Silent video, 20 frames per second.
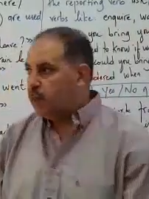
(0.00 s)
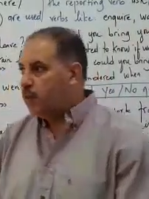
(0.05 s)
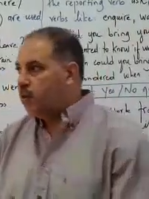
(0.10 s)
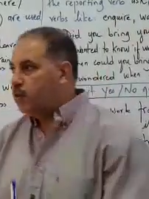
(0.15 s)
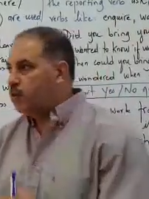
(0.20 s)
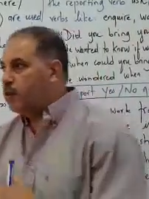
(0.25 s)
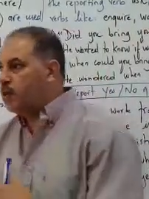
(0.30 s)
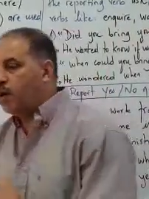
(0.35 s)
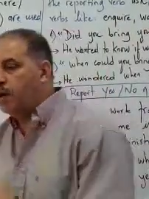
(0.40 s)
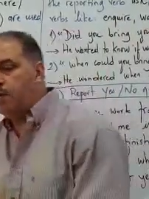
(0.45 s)

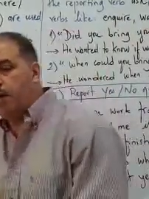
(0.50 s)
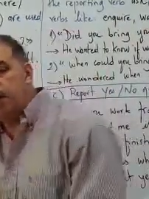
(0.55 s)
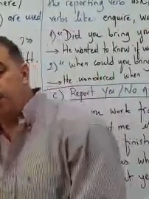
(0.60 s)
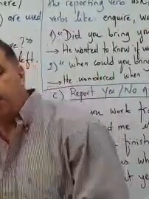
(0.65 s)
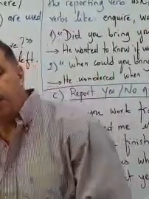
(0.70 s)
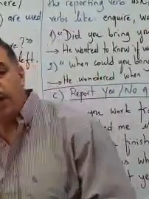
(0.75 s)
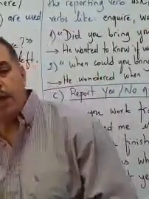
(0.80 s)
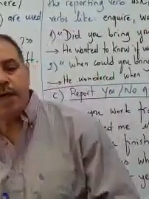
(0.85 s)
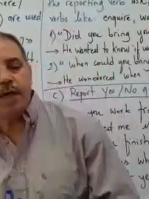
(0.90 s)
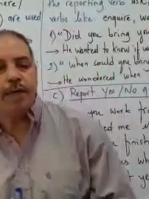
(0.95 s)
So when
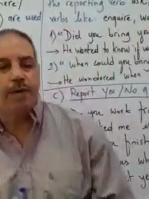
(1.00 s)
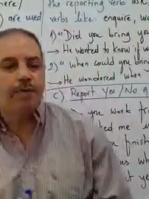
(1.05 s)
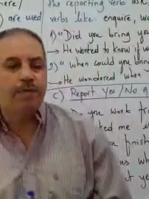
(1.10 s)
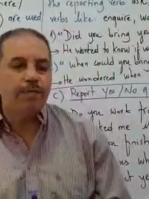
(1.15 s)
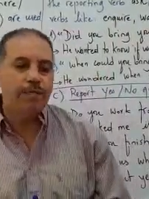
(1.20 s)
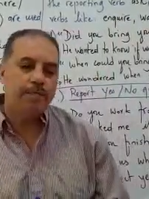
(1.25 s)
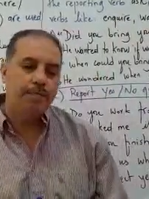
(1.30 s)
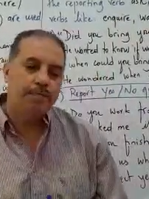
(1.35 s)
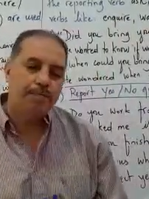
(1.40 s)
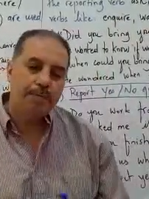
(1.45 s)
we
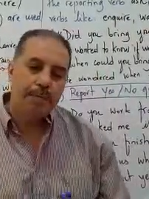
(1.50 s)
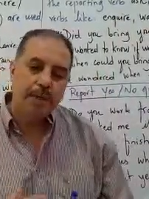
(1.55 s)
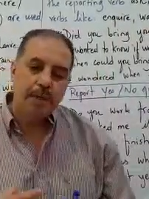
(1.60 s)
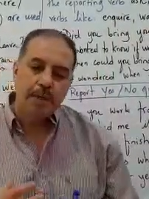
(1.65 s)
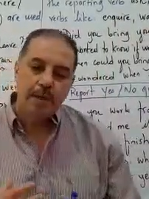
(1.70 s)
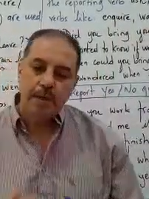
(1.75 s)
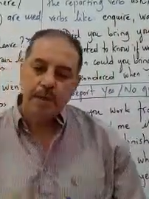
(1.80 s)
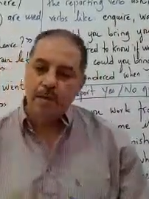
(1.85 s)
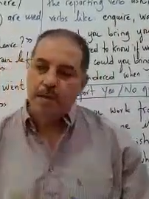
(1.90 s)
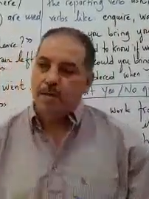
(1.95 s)
have
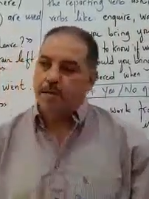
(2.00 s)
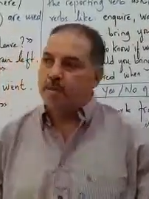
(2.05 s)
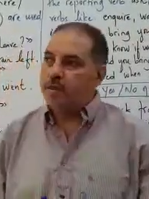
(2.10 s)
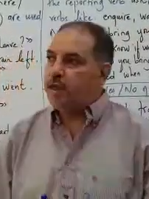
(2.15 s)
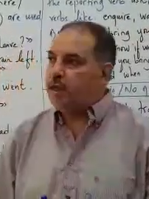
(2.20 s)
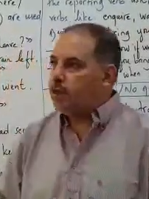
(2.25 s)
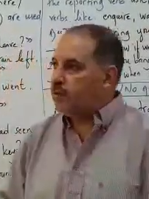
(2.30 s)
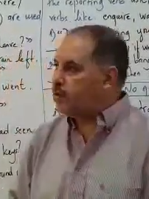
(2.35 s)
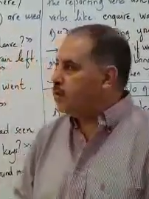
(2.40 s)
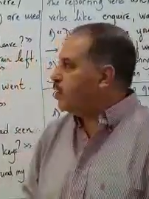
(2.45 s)

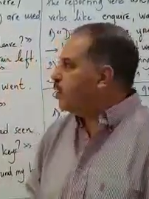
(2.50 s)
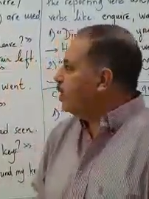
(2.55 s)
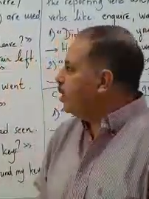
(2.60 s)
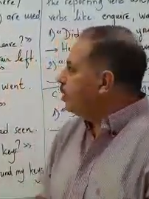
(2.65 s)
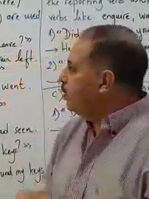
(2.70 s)
these